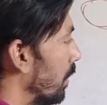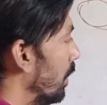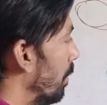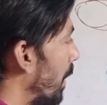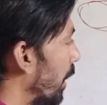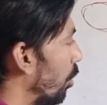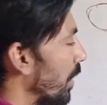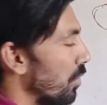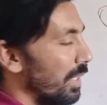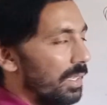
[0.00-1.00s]

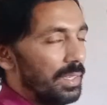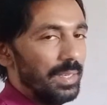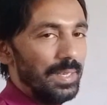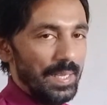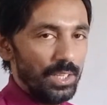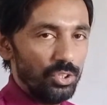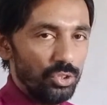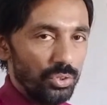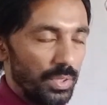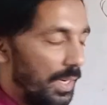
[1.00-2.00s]
microvascular leakage.
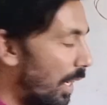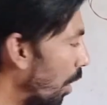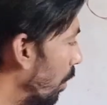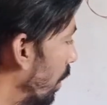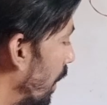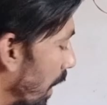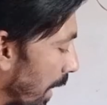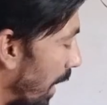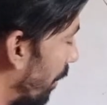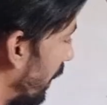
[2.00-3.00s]
And now
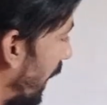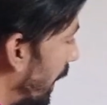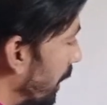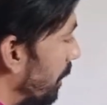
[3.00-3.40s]
after that,